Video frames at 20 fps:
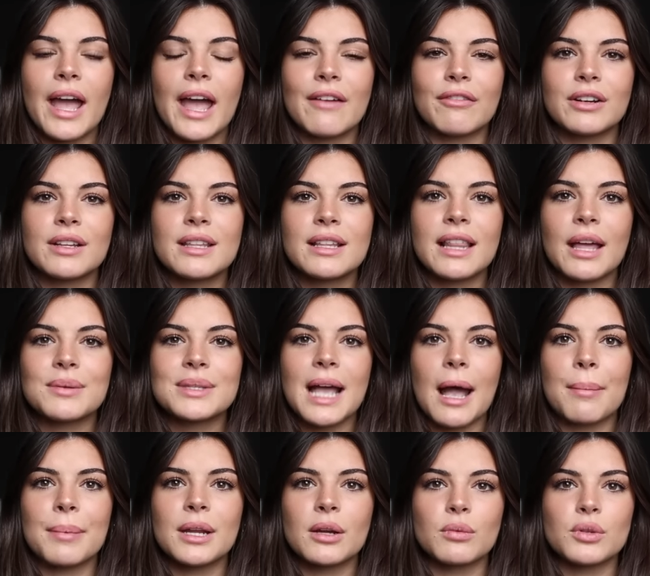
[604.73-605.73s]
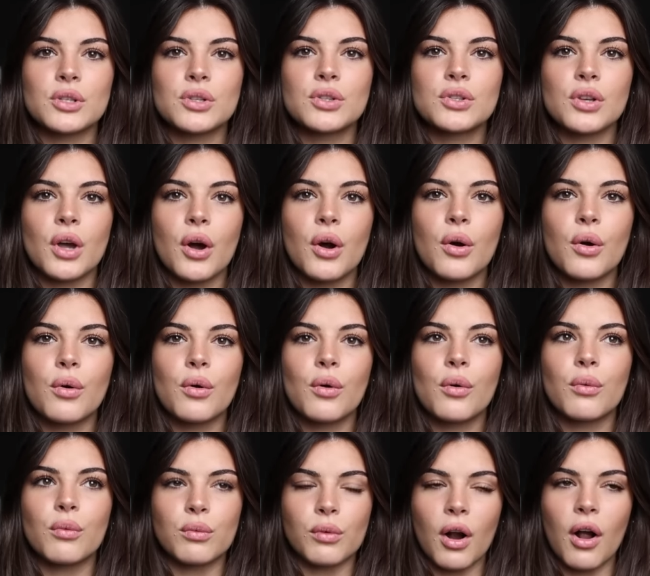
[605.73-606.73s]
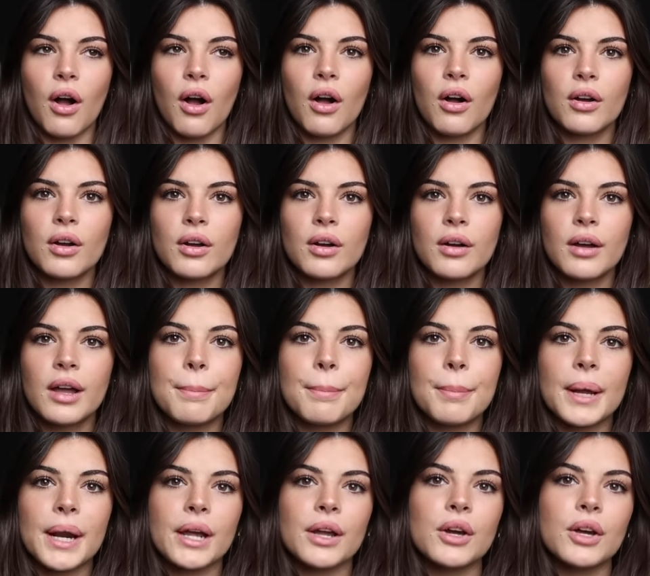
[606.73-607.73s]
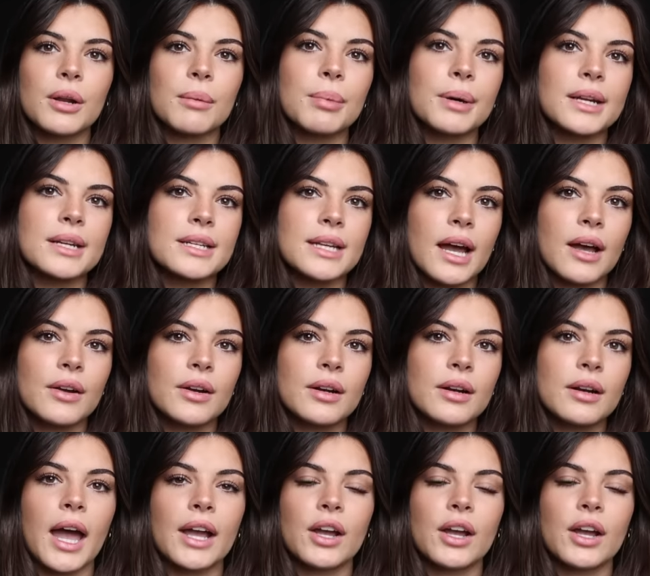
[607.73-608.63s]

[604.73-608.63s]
Everything that was happening was so wrong, but I couldn't put it down.